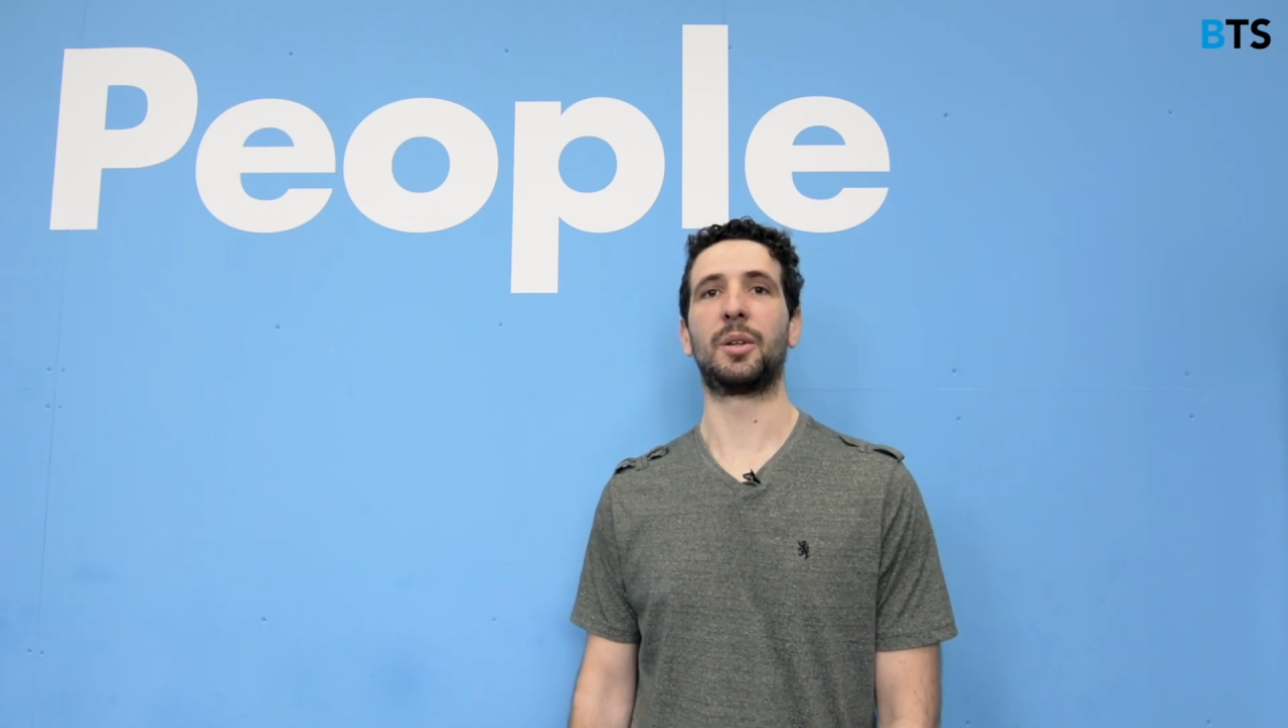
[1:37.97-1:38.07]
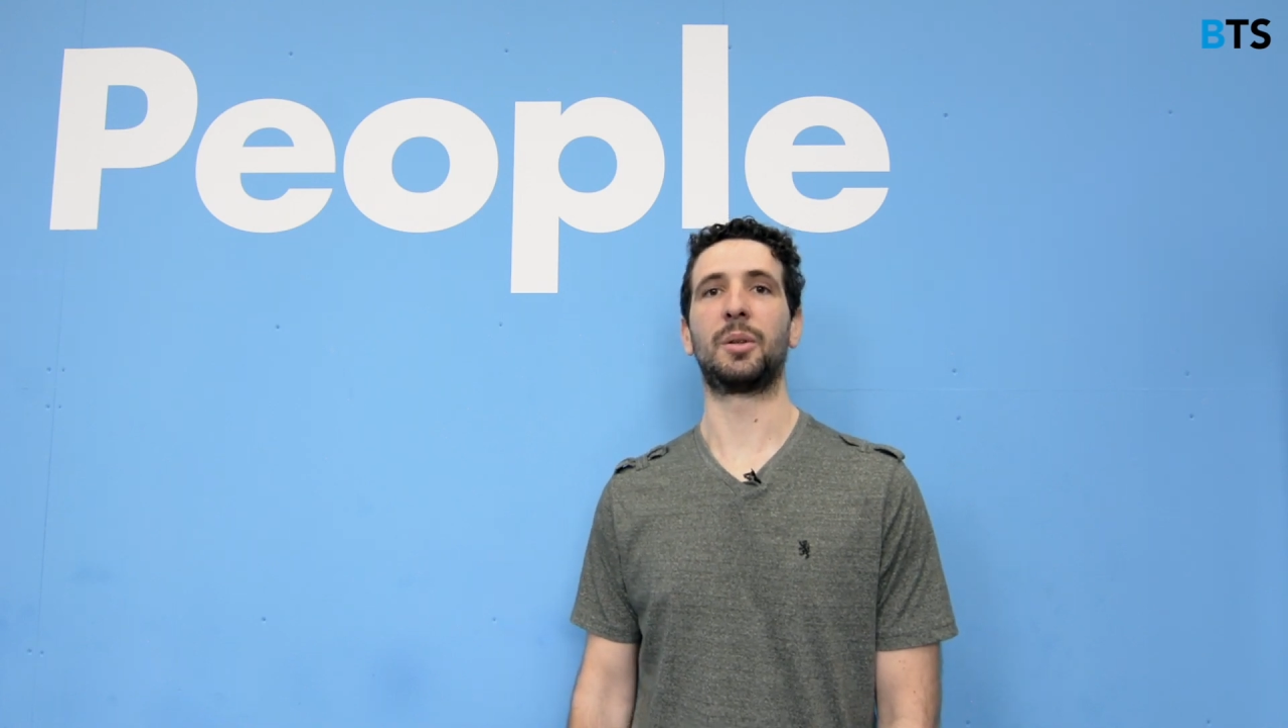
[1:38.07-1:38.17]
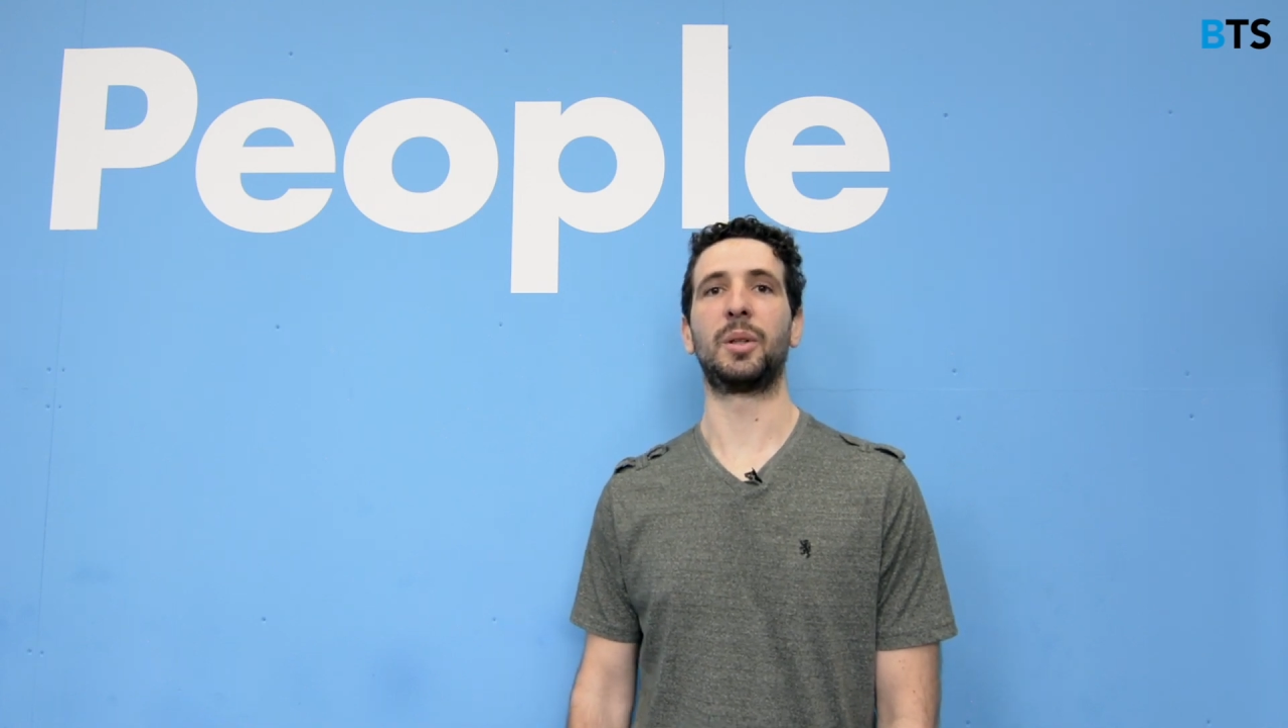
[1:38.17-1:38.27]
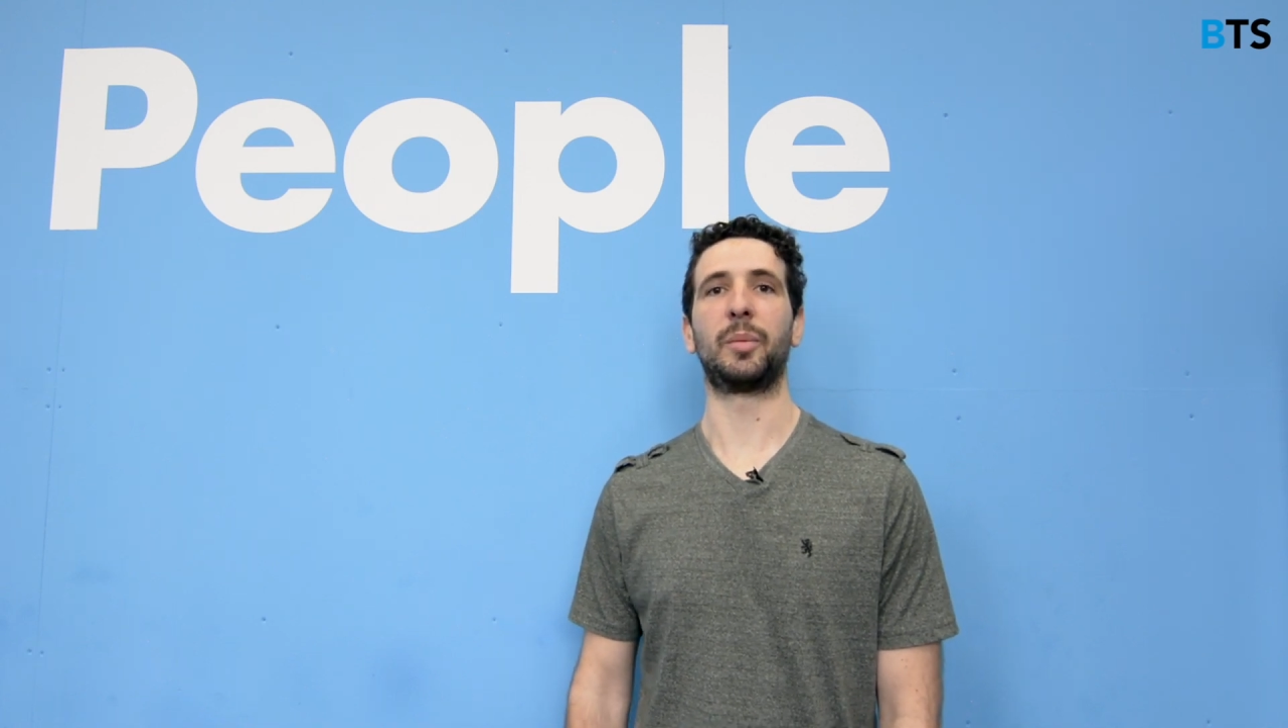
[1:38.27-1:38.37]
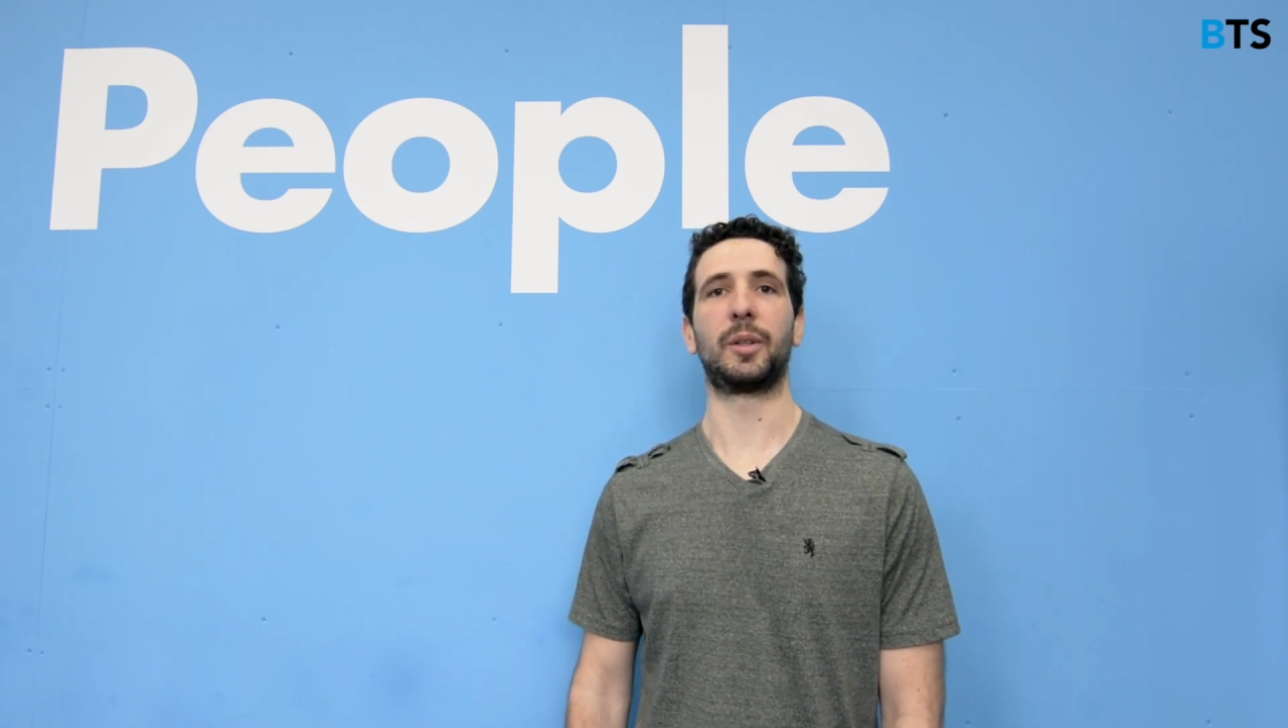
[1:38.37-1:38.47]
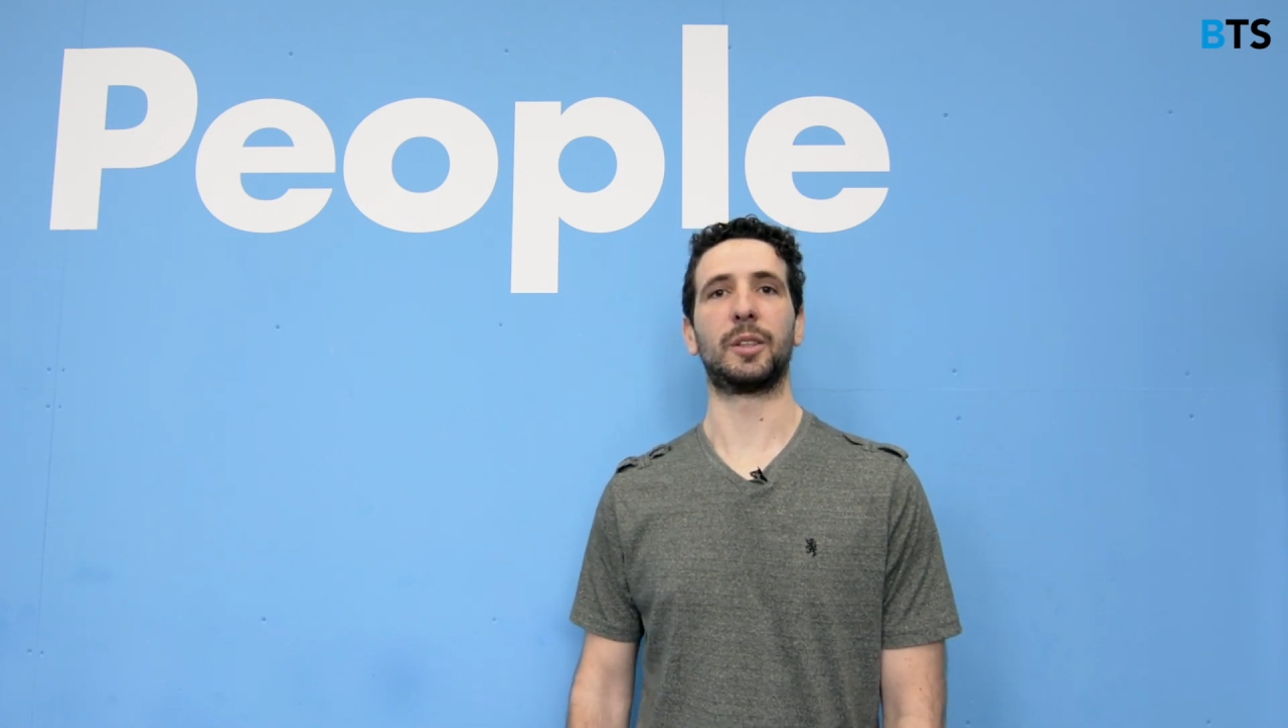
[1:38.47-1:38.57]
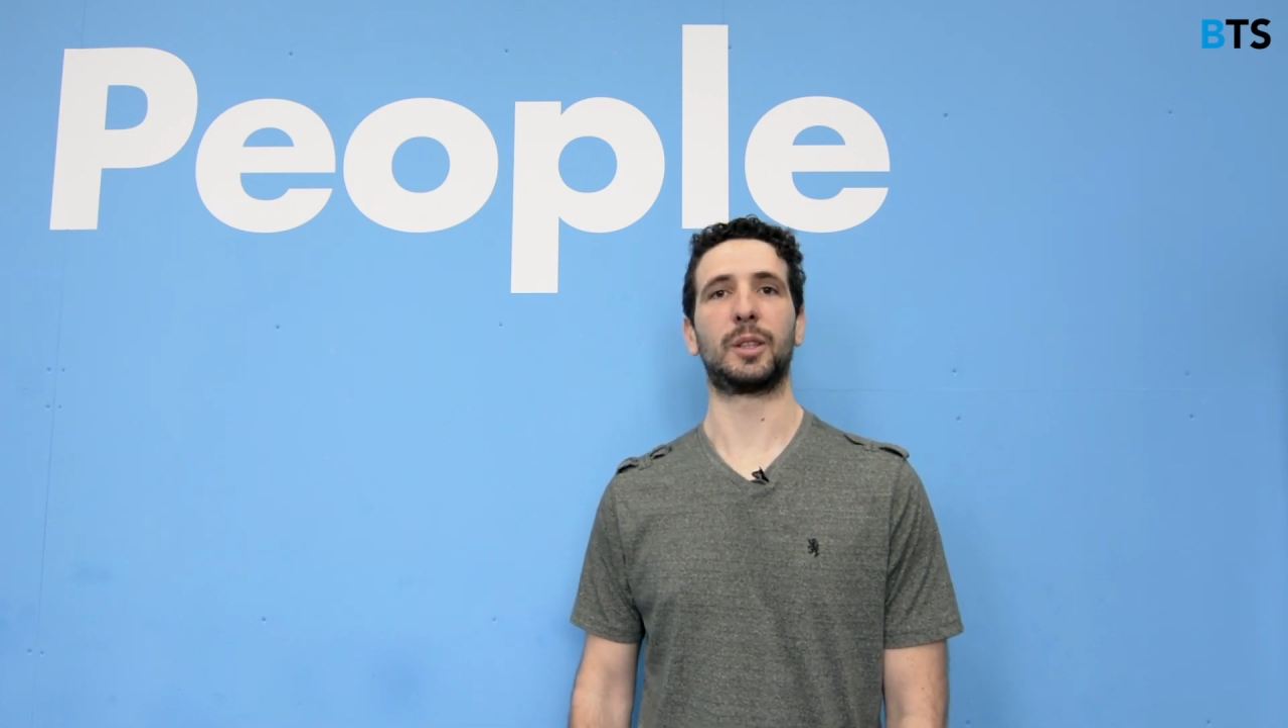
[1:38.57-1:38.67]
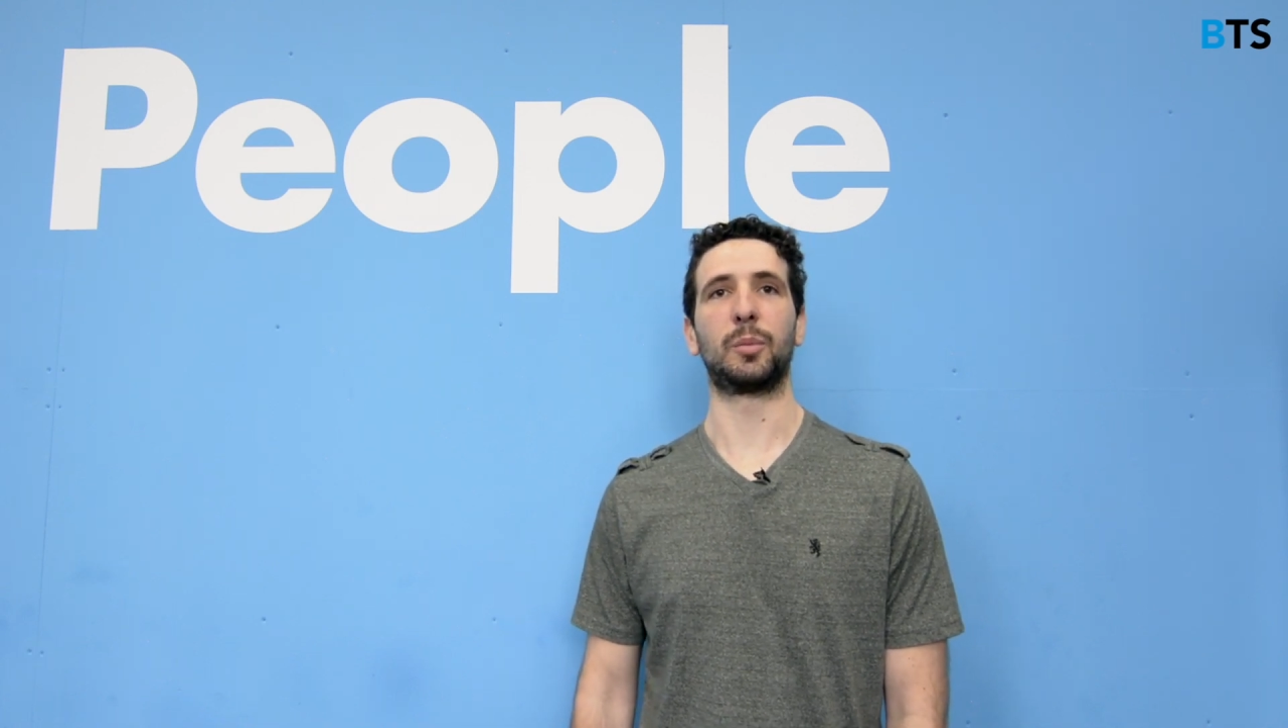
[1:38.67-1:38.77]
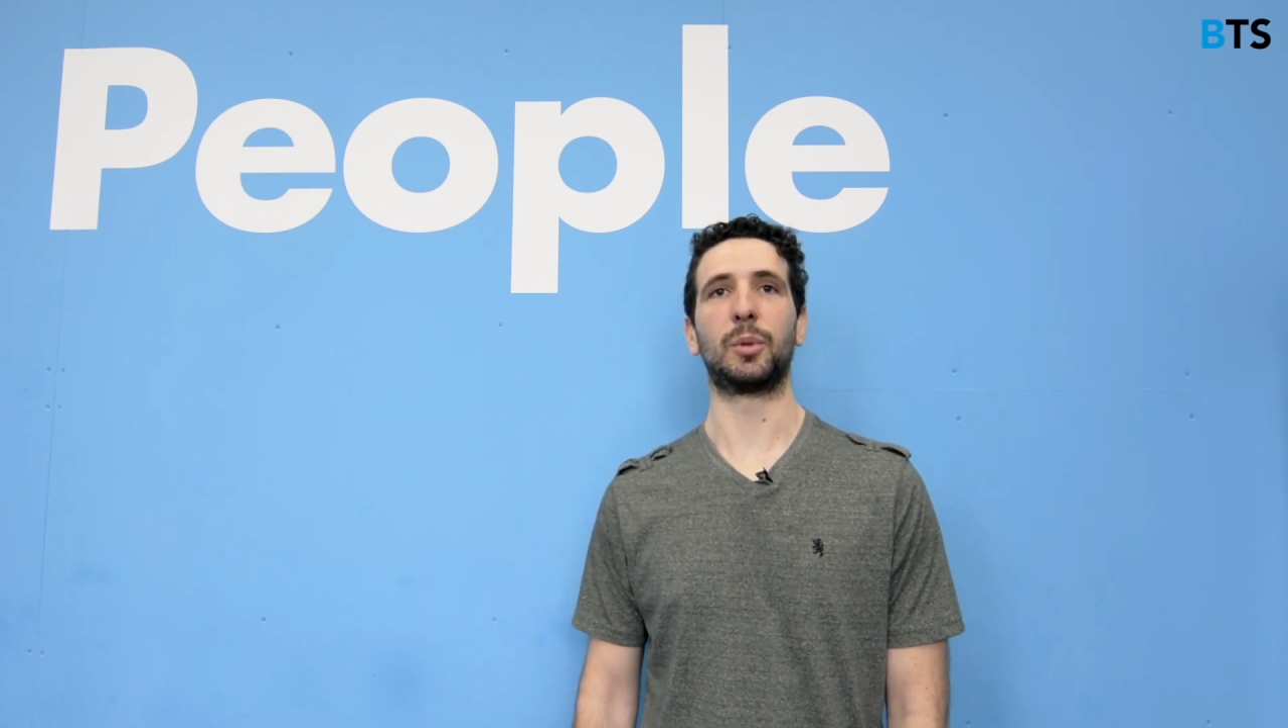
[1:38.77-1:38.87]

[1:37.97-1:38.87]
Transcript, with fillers: not only because